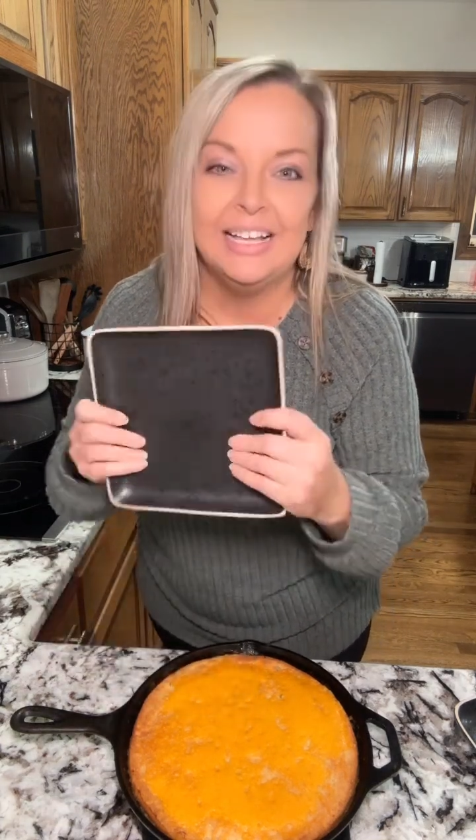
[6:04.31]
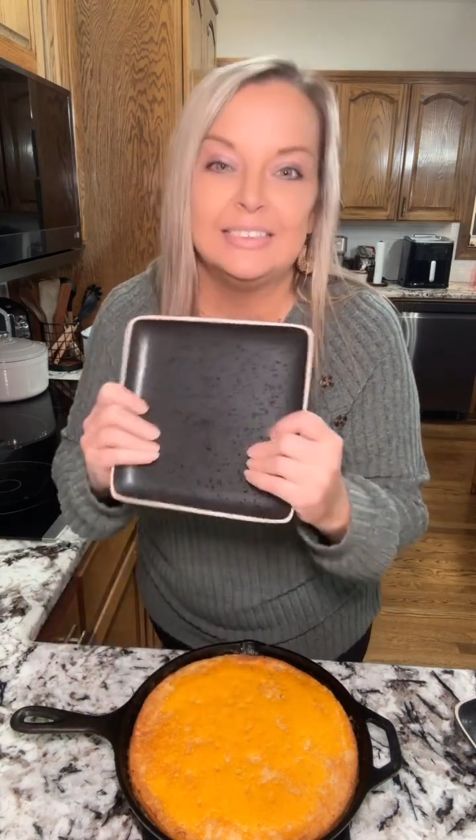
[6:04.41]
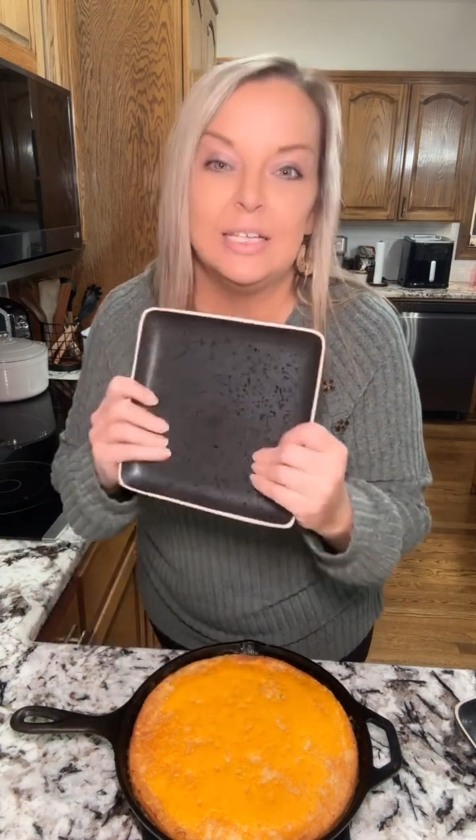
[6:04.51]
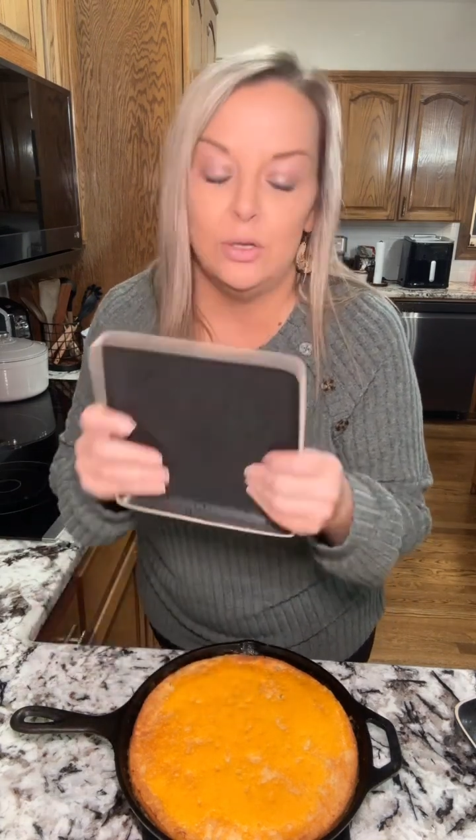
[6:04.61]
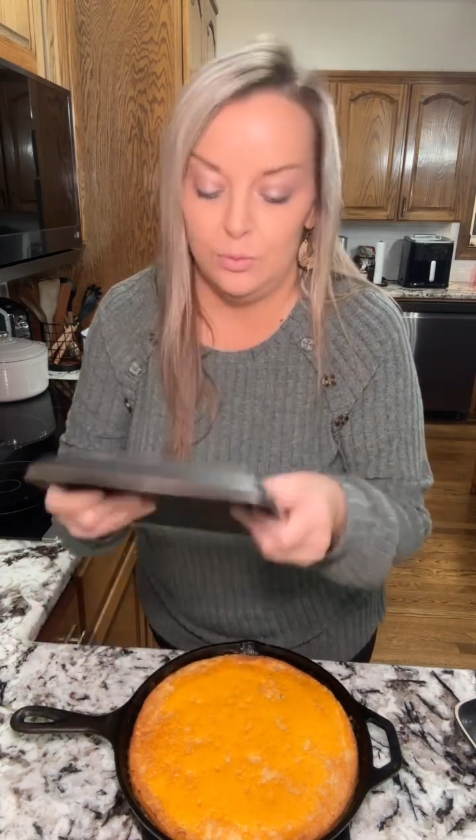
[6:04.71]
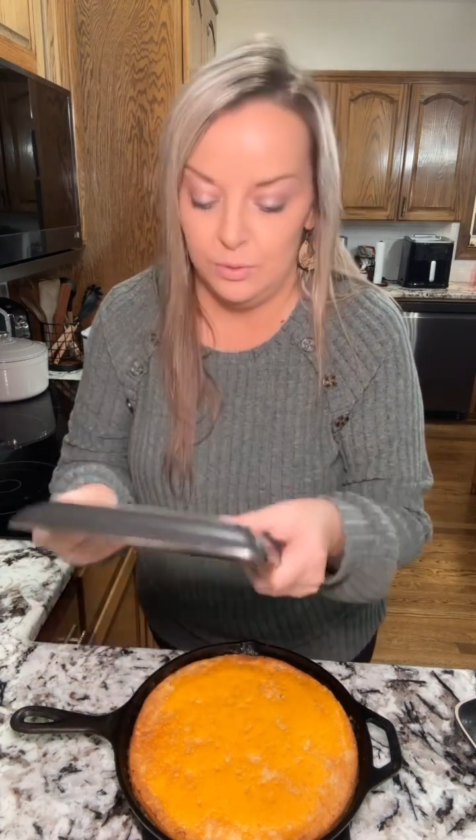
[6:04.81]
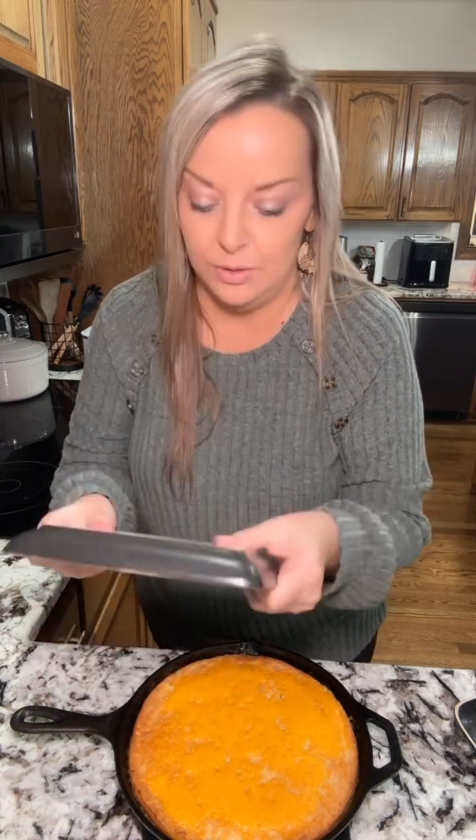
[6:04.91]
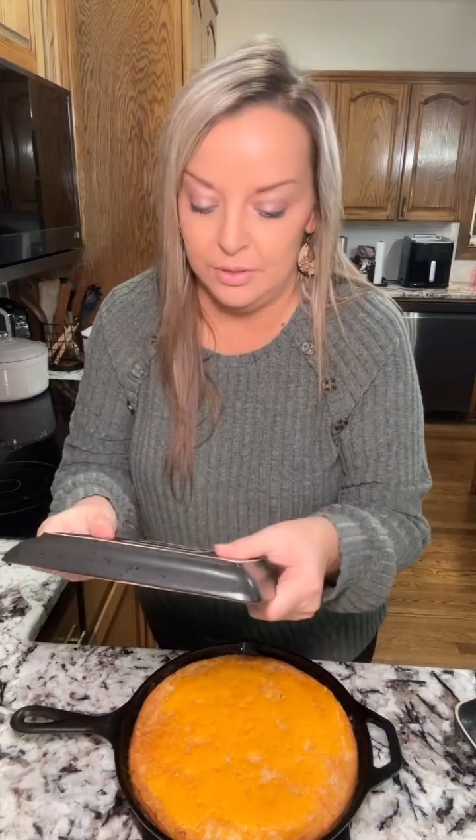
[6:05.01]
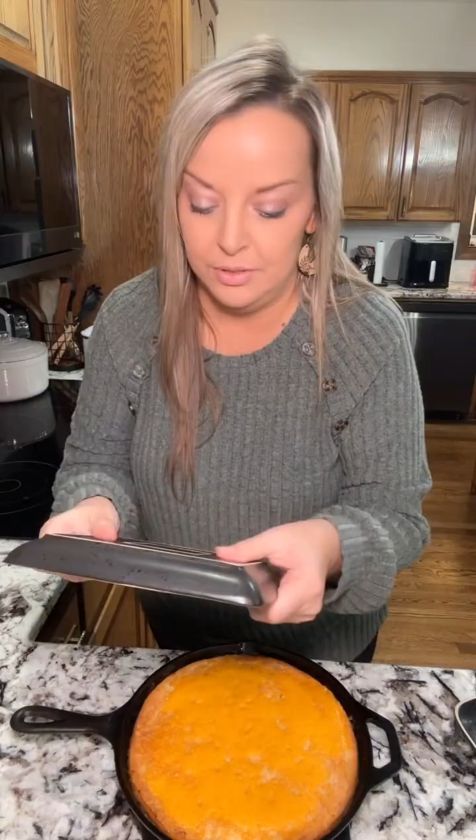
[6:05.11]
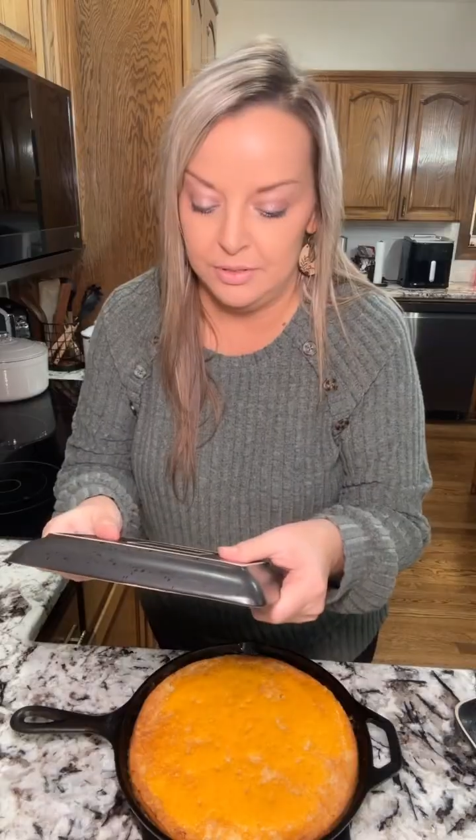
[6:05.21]
So
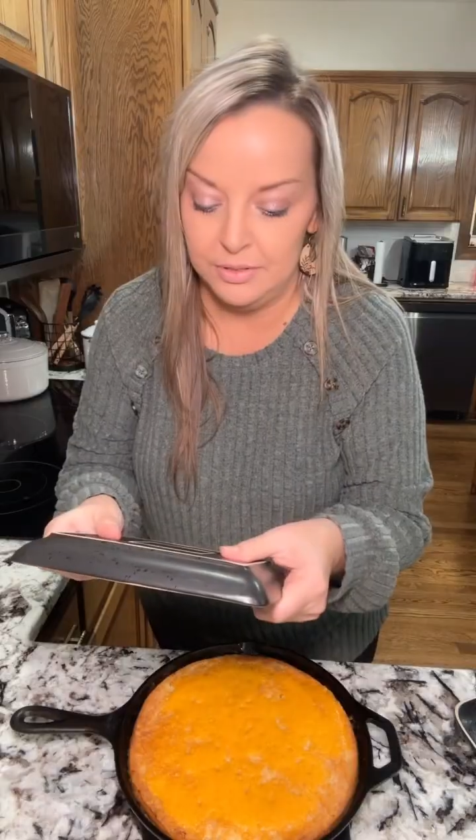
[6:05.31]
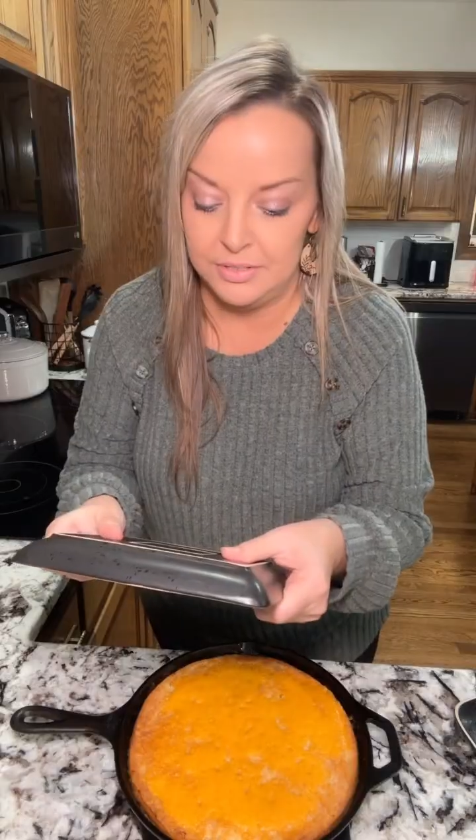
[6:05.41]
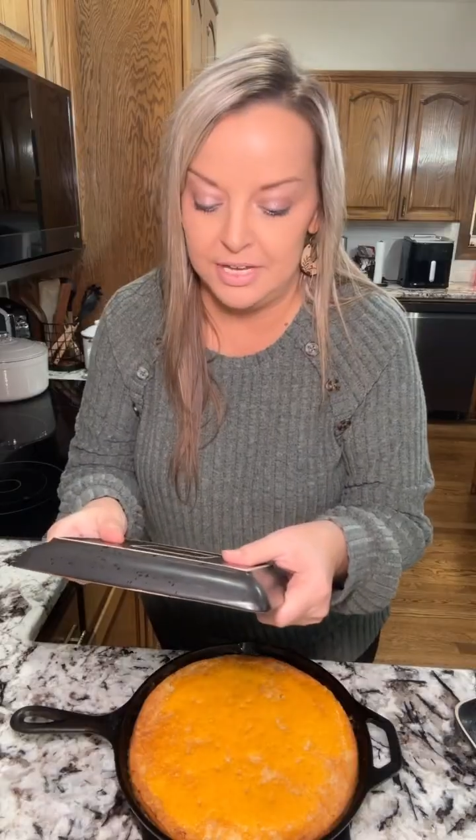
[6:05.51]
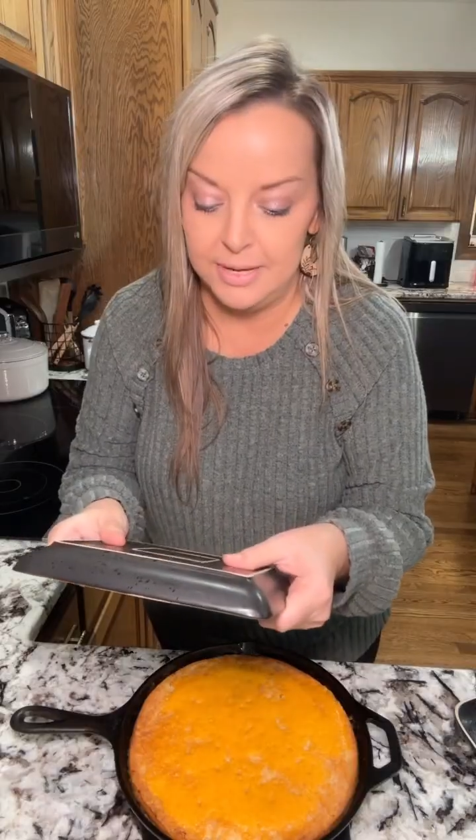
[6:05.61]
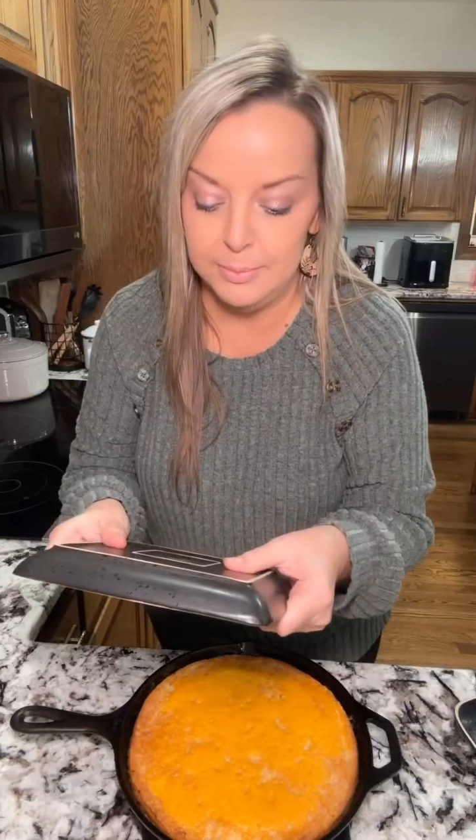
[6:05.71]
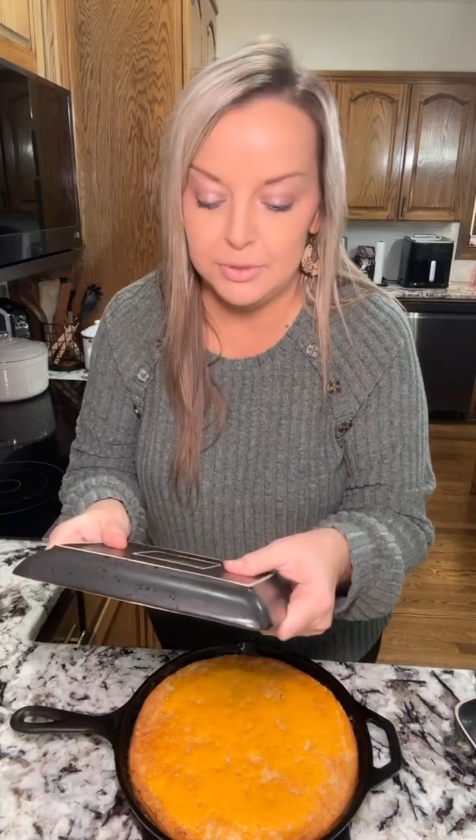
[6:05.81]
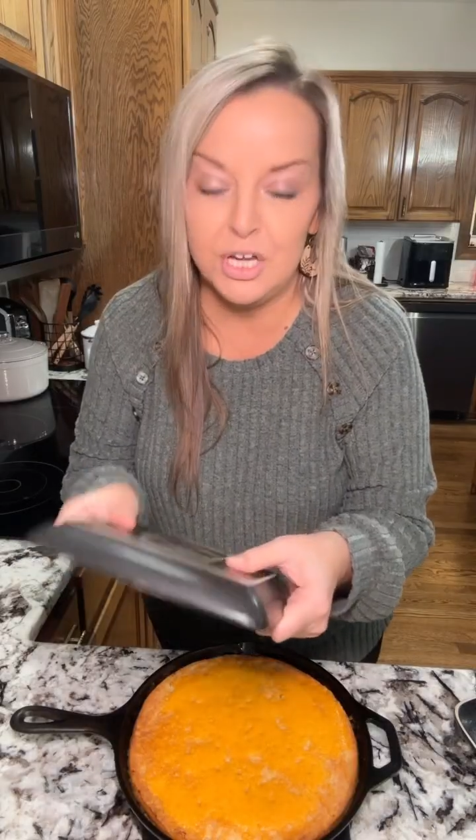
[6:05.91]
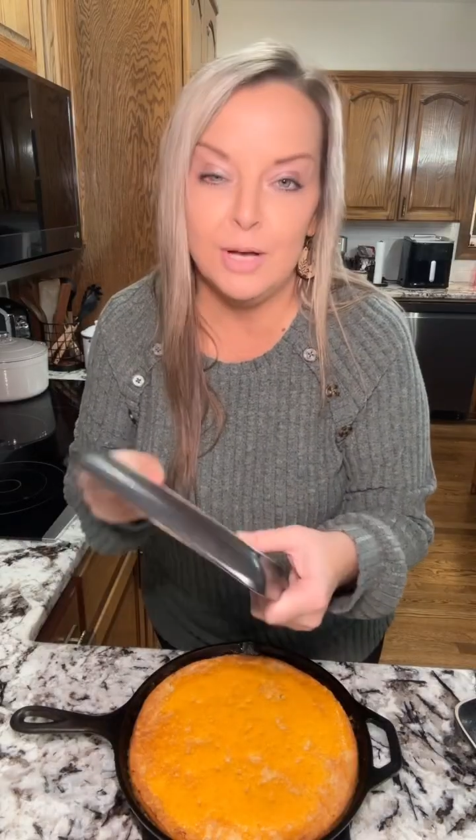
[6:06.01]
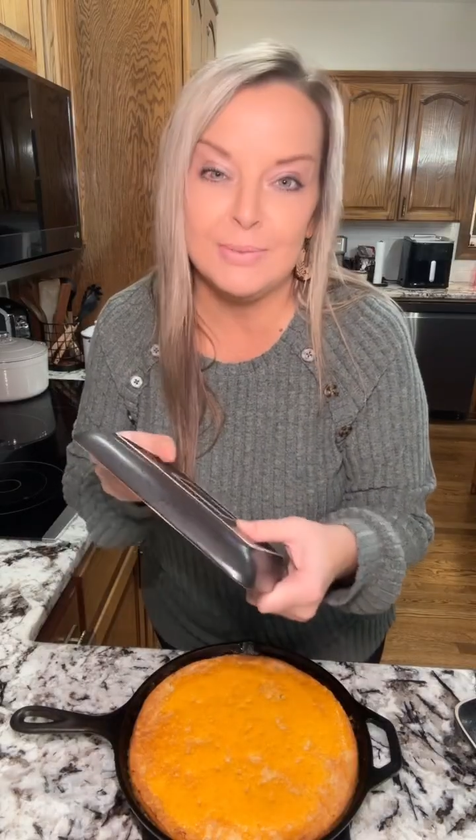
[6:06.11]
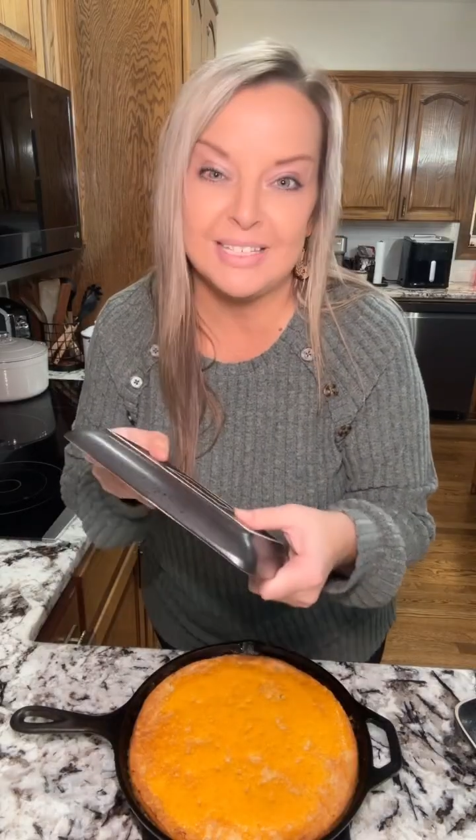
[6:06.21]

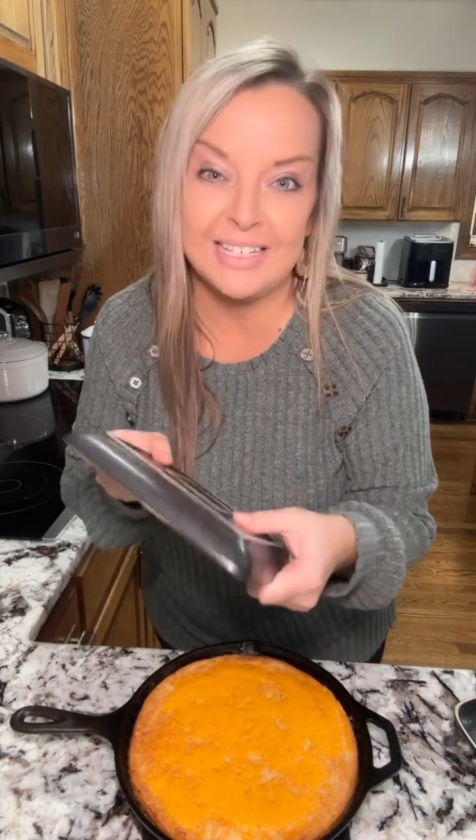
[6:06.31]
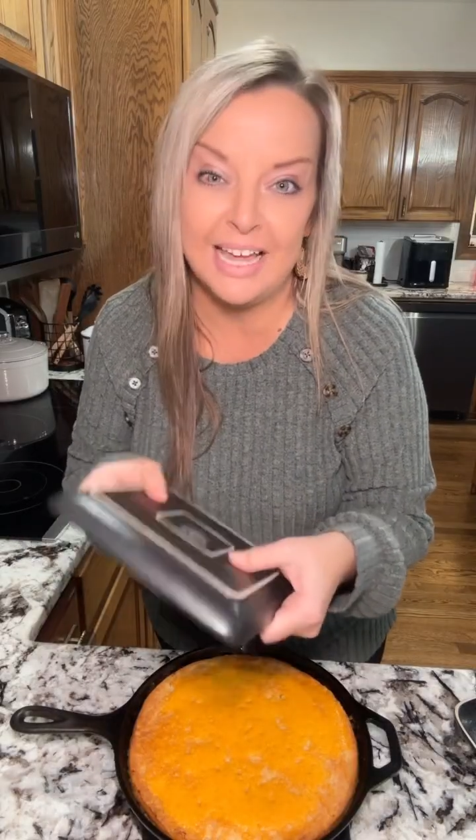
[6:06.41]
Tabletops